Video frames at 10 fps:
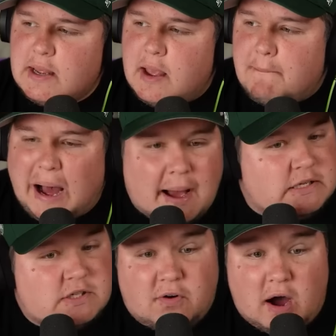
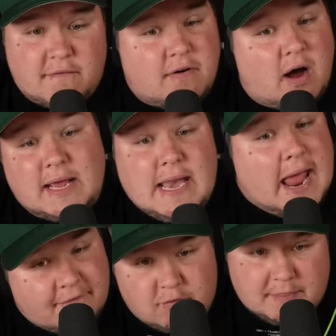Bobby's fought fucking
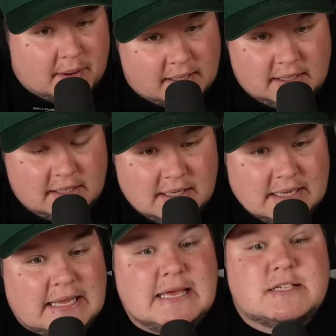everybody.
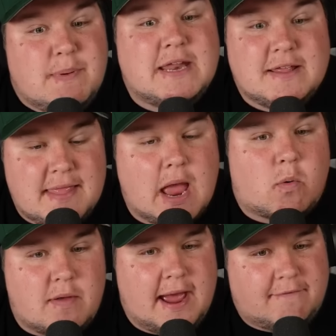He's been in there
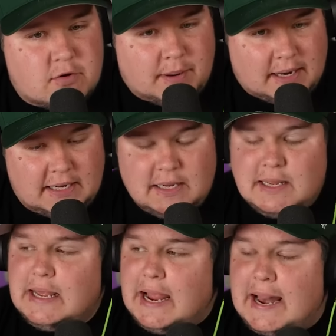with everybody.
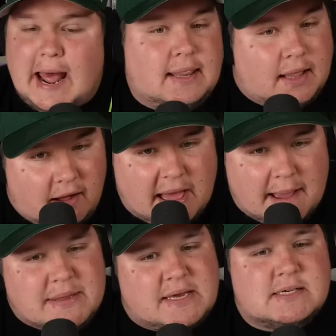And I love
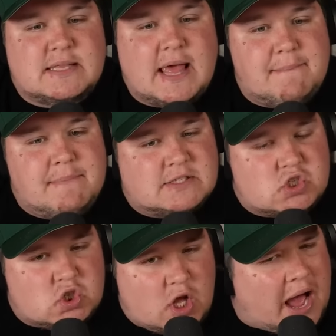that because they've been
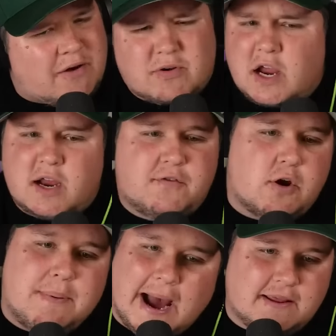slow. I don't care if you're a
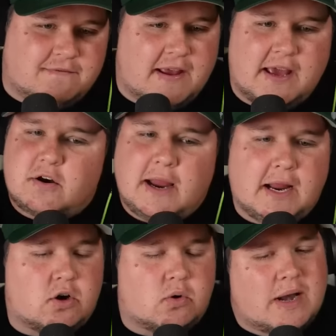Paddy fan or
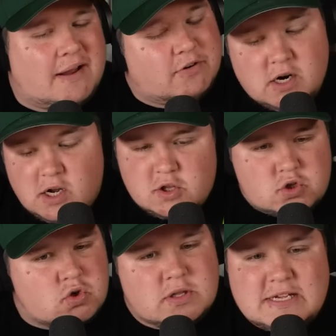hater or whatever. The
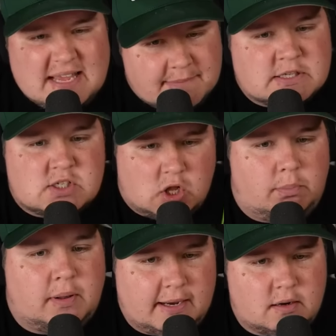truth is, they've been slow
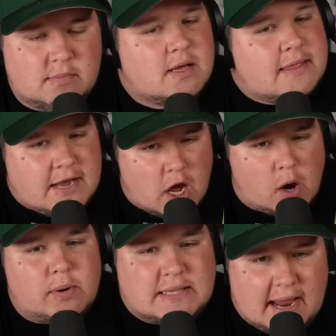playing. They know
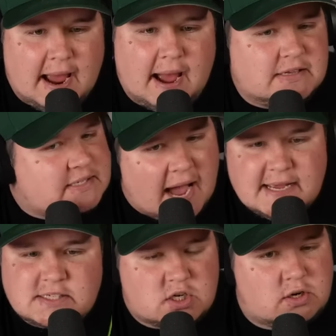what they have. This
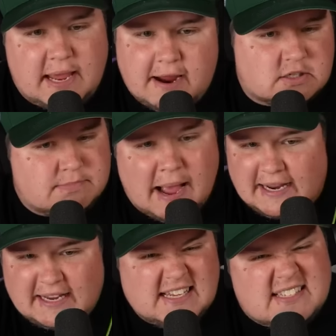guy's
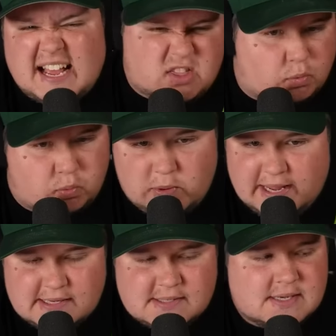charismatic. He's got the
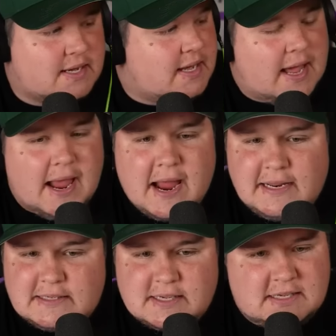riz, and
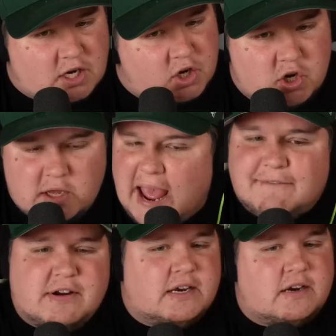he's he's a good.
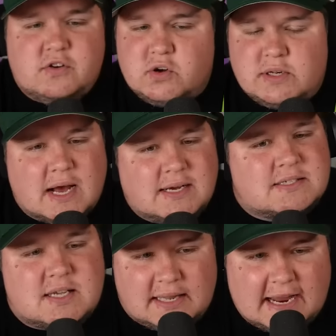Every interview he does, is
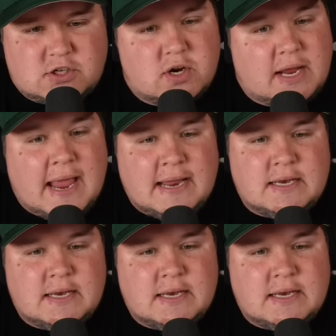electric, and